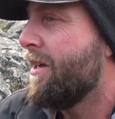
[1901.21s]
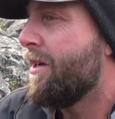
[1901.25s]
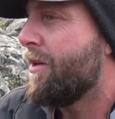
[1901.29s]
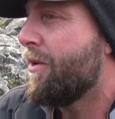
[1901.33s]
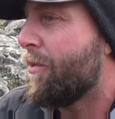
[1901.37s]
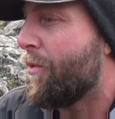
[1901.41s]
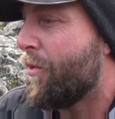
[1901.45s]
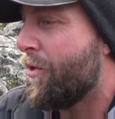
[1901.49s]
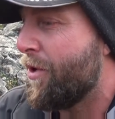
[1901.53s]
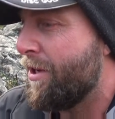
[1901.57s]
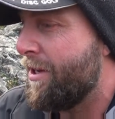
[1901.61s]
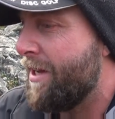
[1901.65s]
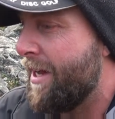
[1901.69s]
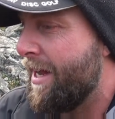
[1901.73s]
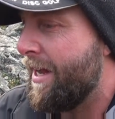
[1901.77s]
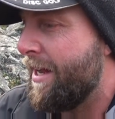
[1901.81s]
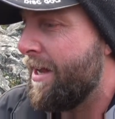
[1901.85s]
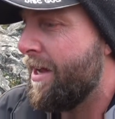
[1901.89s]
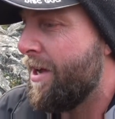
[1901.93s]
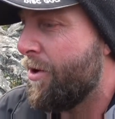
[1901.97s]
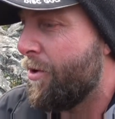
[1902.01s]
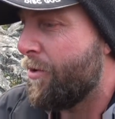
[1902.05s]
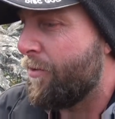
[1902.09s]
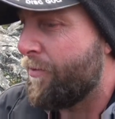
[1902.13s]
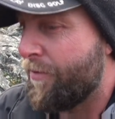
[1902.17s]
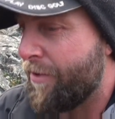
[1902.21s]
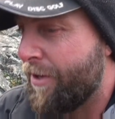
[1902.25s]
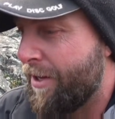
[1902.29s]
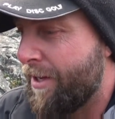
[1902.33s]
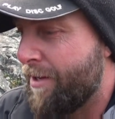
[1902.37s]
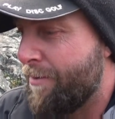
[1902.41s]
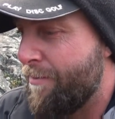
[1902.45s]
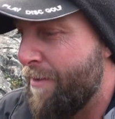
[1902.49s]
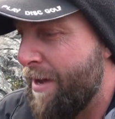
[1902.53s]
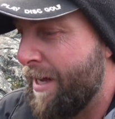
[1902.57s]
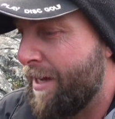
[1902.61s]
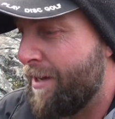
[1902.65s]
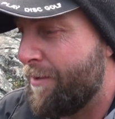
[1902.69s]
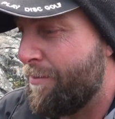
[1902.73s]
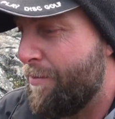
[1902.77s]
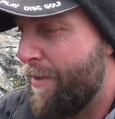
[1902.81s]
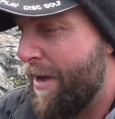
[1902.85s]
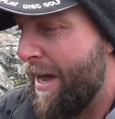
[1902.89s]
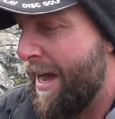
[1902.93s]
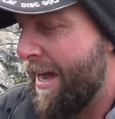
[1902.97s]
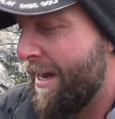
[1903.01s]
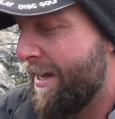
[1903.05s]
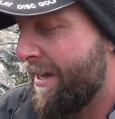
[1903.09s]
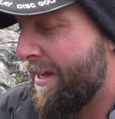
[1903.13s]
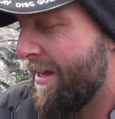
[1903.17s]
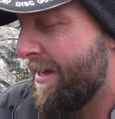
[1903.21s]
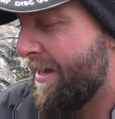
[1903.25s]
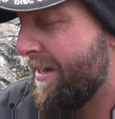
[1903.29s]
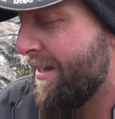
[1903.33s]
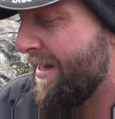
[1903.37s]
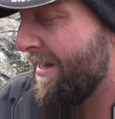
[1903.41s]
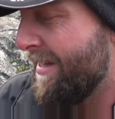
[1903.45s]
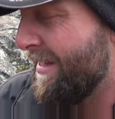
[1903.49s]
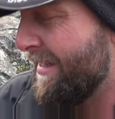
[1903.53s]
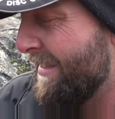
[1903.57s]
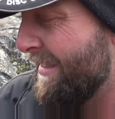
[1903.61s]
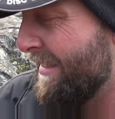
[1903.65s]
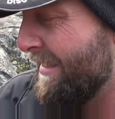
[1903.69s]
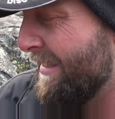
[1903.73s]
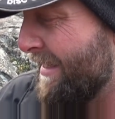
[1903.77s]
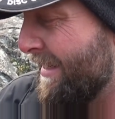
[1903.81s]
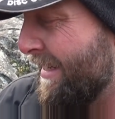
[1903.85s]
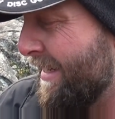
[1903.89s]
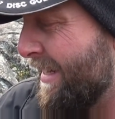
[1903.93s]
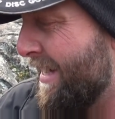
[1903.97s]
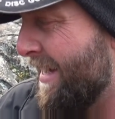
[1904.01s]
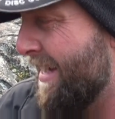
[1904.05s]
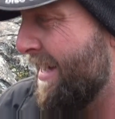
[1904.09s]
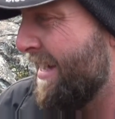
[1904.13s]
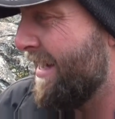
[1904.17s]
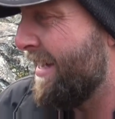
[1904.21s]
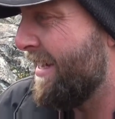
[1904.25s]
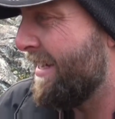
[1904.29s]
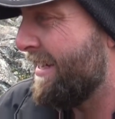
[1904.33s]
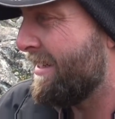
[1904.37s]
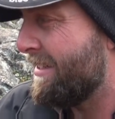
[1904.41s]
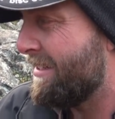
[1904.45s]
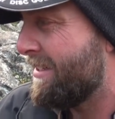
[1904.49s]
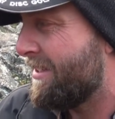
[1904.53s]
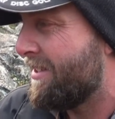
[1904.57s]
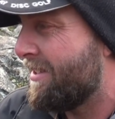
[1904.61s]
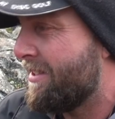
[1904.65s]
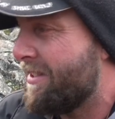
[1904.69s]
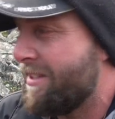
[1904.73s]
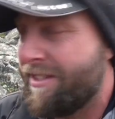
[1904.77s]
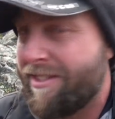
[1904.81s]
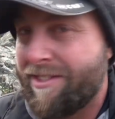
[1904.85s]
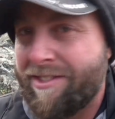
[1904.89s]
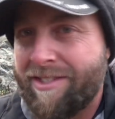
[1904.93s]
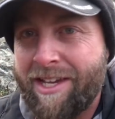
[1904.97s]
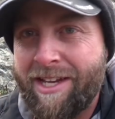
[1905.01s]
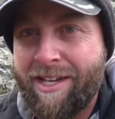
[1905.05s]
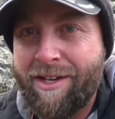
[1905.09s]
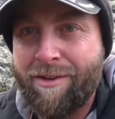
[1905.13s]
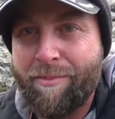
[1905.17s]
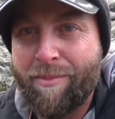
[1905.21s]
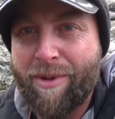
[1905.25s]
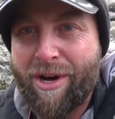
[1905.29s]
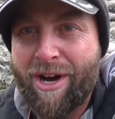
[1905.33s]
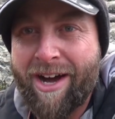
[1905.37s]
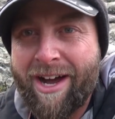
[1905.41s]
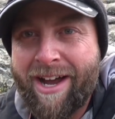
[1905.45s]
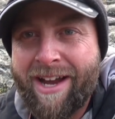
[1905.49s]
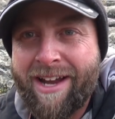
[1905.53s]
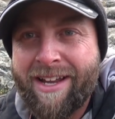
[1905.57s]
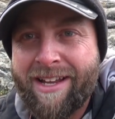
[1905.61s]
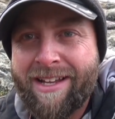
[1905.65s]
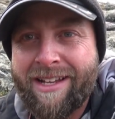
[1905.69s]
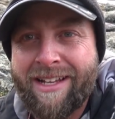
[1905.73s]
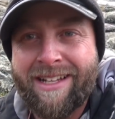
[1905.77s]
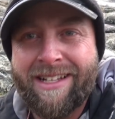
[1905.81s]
One day, hopefully I can make it back. Just say goodbye.